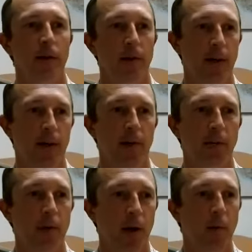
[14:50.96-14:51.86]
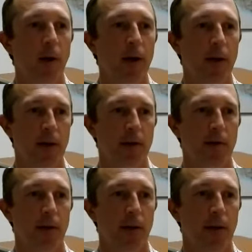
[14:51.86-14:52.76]
But what I wanted to get
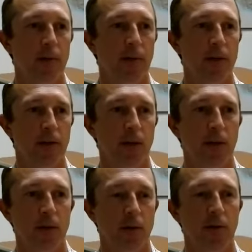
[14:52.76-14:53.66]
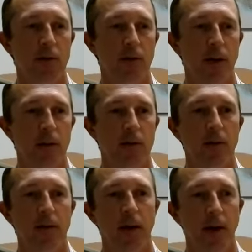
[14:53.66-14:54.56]
to here was, so you saw there's a
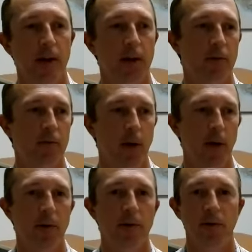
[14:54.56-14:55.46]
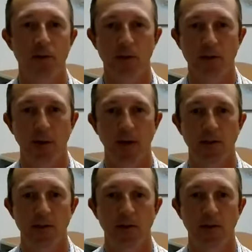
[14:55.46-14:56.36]
lot of environmental
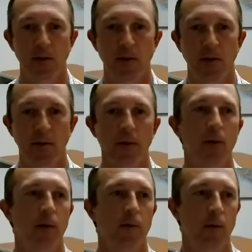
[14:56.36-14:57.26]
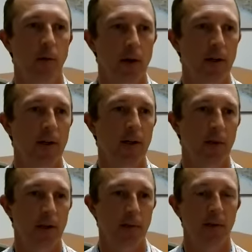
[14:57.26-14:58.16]
constraints noted. Well, where are you going to be
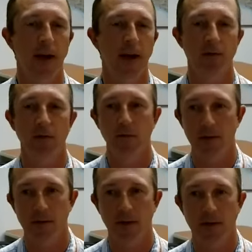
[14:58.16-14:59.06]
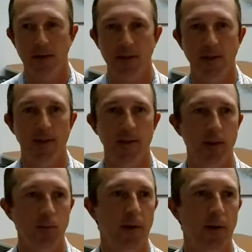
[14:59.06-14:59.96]
able to actually visualize this? This
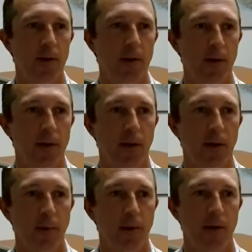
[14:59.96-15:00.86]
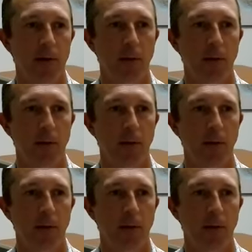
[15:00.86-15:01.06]
is where the link up here to